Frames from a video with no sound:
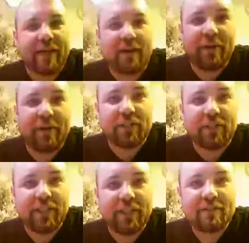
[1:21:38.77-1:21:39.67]
we'll get
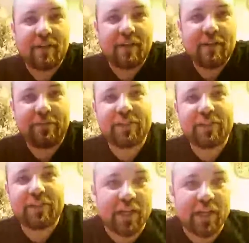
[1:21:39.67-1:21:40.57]
there eventually.
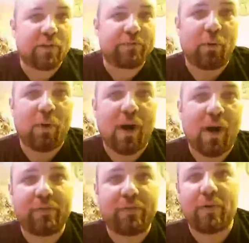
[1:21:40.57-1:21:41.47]
Eventually, I'll do
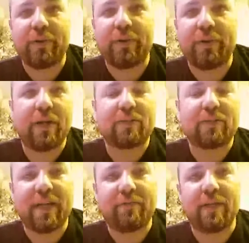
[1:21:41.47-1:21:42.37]
a full walkthrough, and
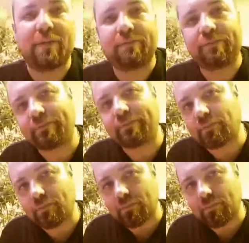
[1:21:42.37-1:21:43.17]
you'll be able to see everything.